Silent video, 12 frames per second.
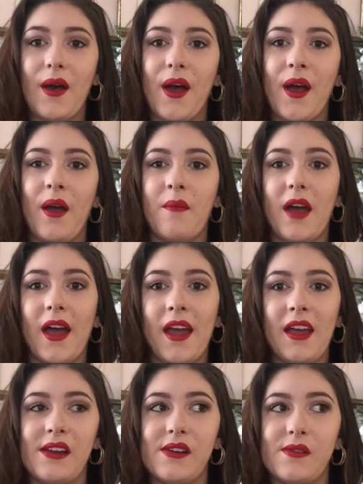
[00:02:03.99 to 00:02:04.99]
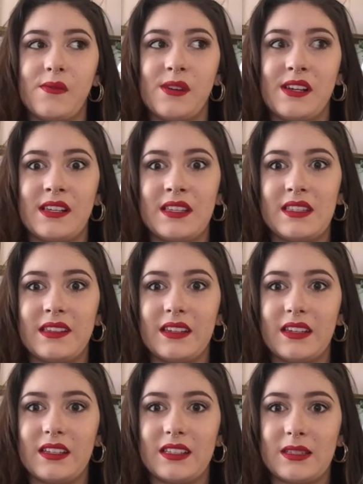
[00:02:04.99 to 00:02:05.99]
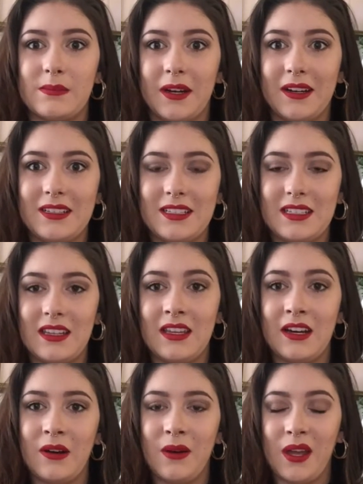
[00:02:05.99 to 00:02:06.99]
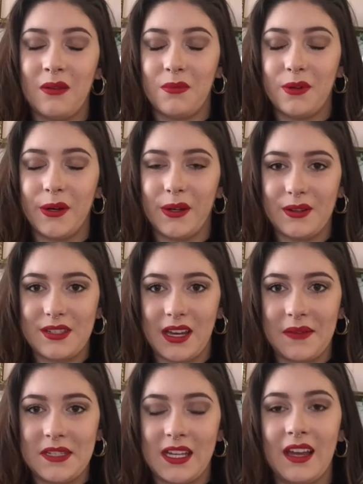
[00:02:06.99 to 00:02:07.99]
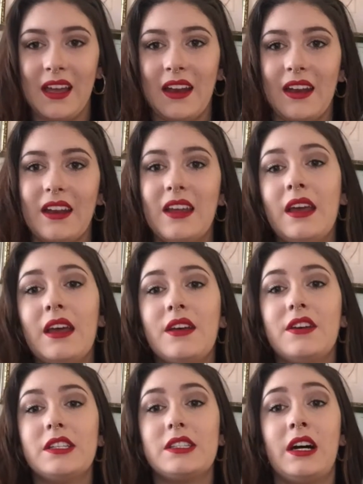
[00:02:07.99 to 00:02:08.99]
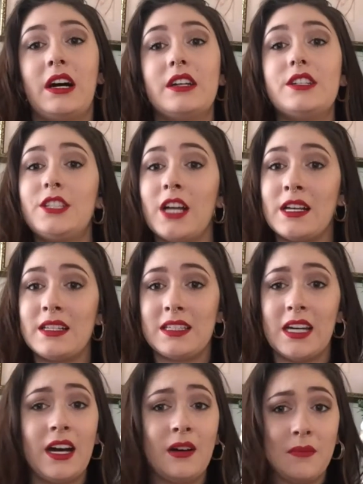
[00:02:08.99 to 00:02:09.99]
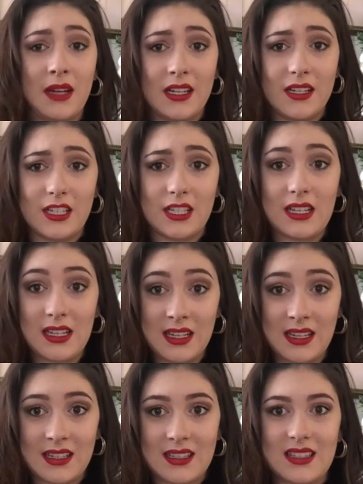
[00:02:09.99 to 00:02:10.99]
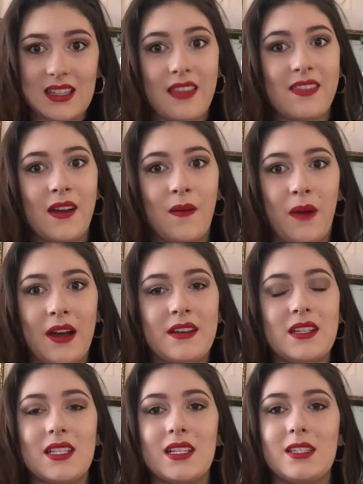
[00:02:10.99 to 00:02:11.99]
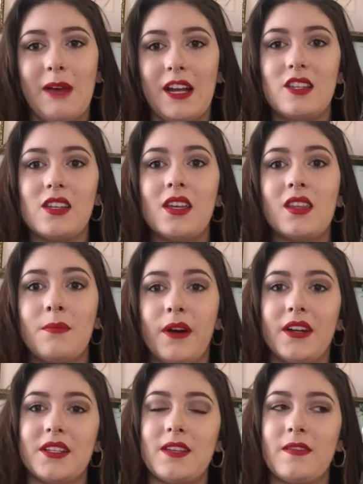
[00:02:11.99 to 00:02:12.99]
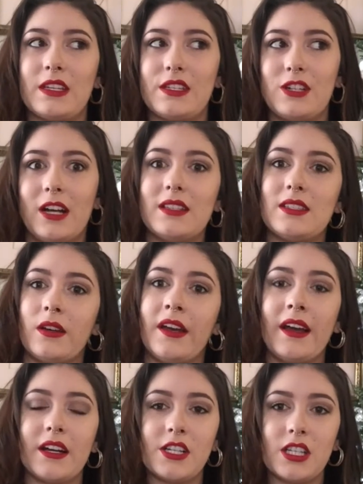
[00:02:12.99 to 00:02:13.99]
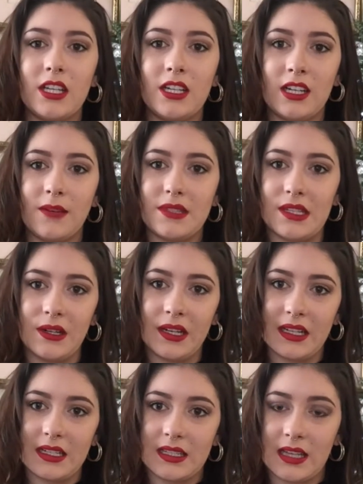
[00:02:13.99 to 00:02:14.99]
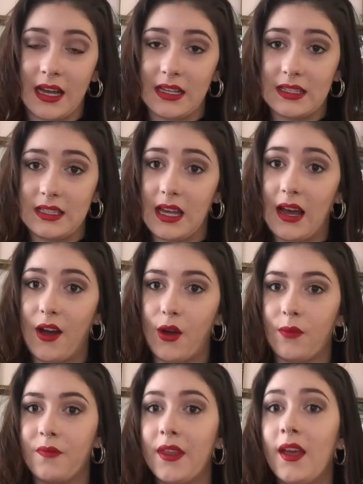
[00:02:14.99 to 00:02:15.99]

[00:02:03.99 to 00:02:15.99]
I was smart though and prototyped it and saw just how much ease there was, especially in the bodice of this dress, so I actually ended up sewing a size down,